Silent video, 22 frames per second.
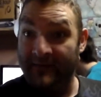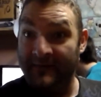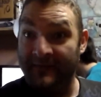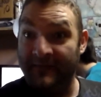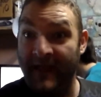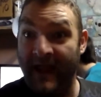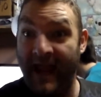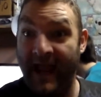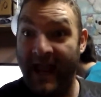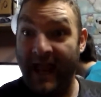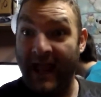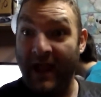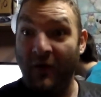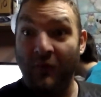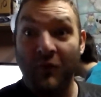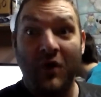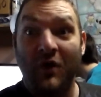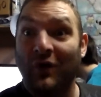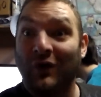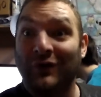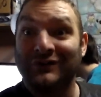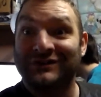there.
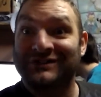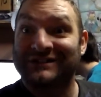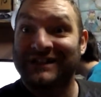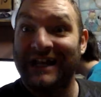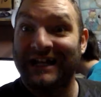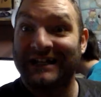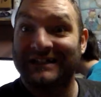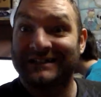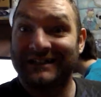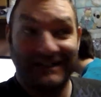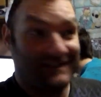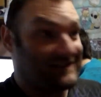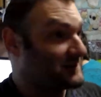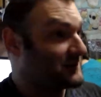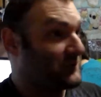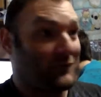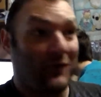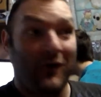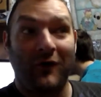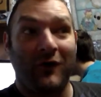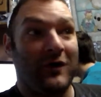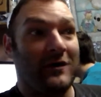We're all sexist,
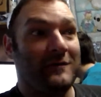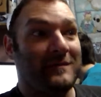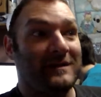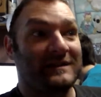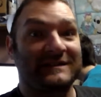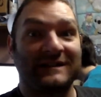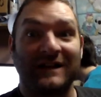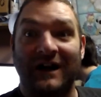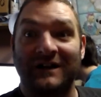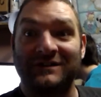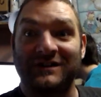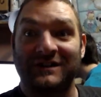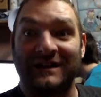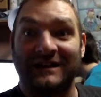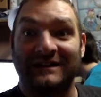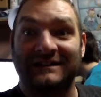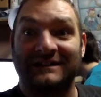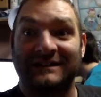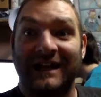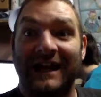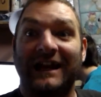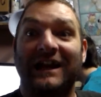we're all
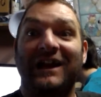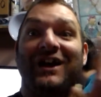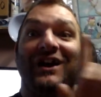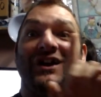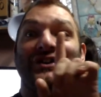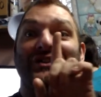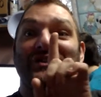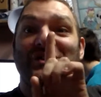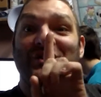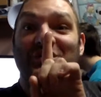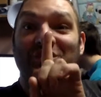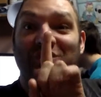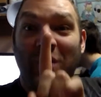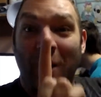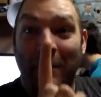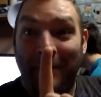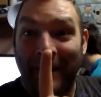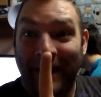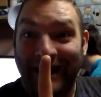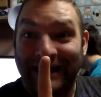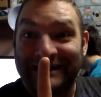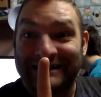misogynistic.
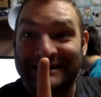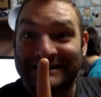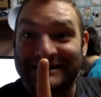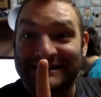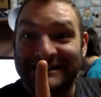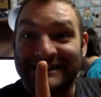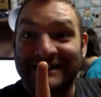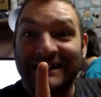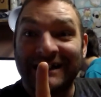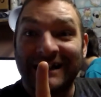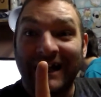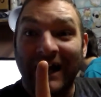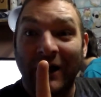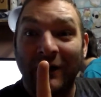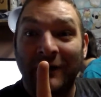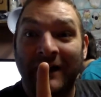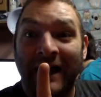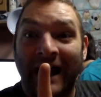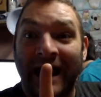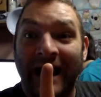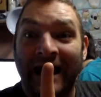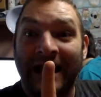Drop it.
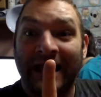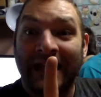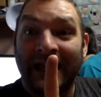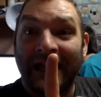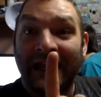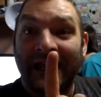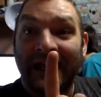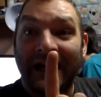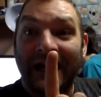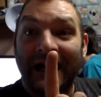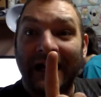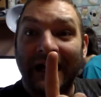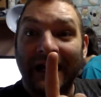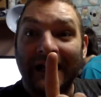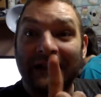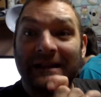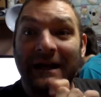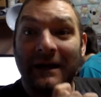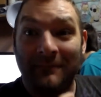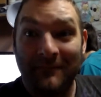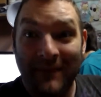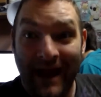Okay?
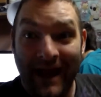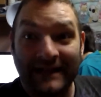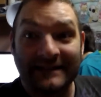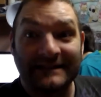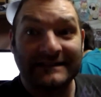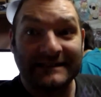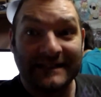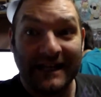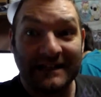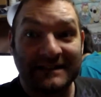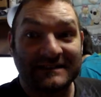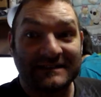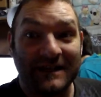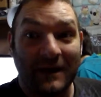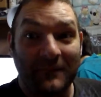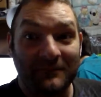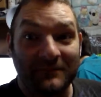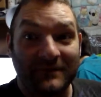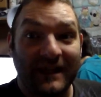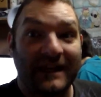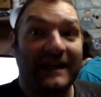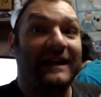The man said
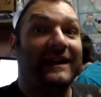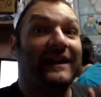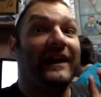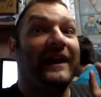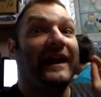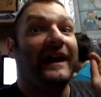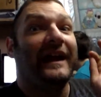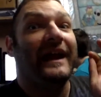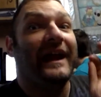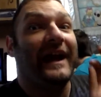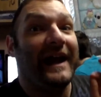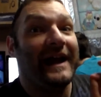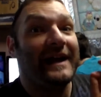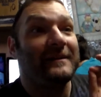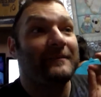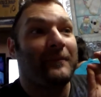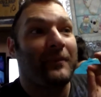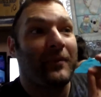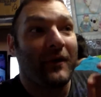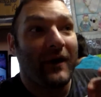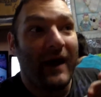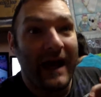something
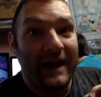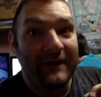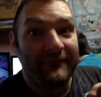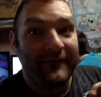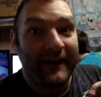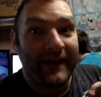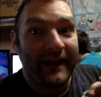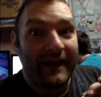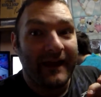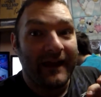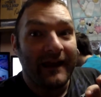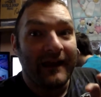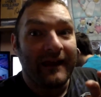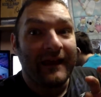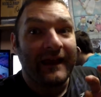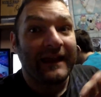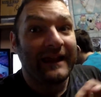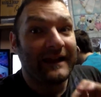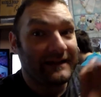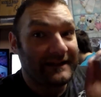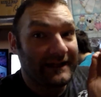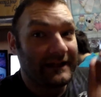in private.
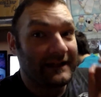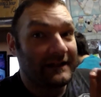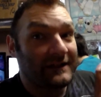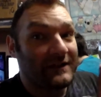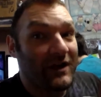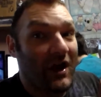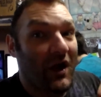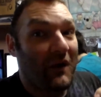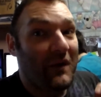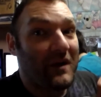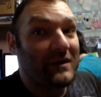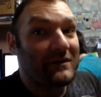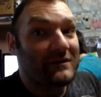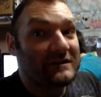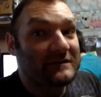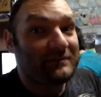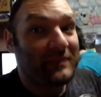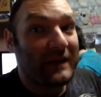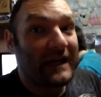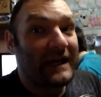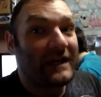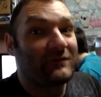He didn't know it was
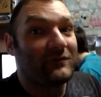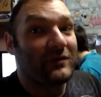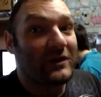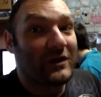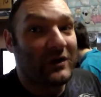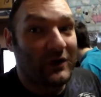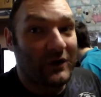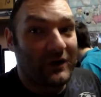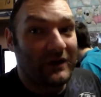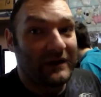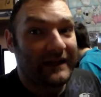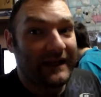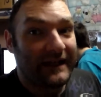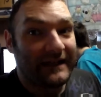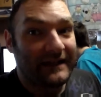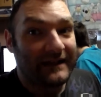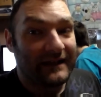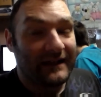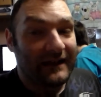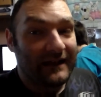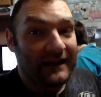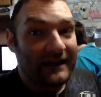being recorded.